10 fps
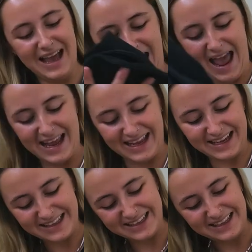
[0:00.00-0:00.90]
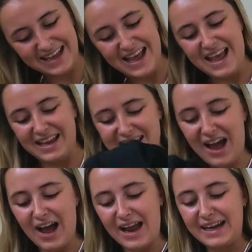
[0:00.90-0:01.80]
8,
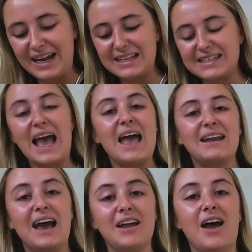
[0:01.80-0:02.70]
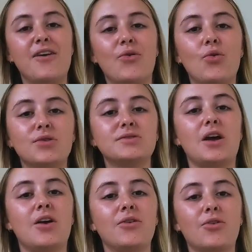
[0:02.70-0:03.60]
9, 10, and I've
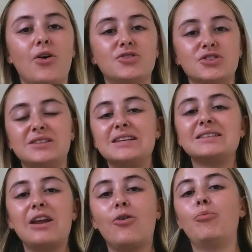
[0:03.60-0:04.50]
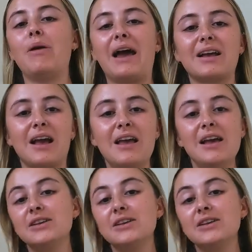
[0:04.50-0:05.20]
also got just this little black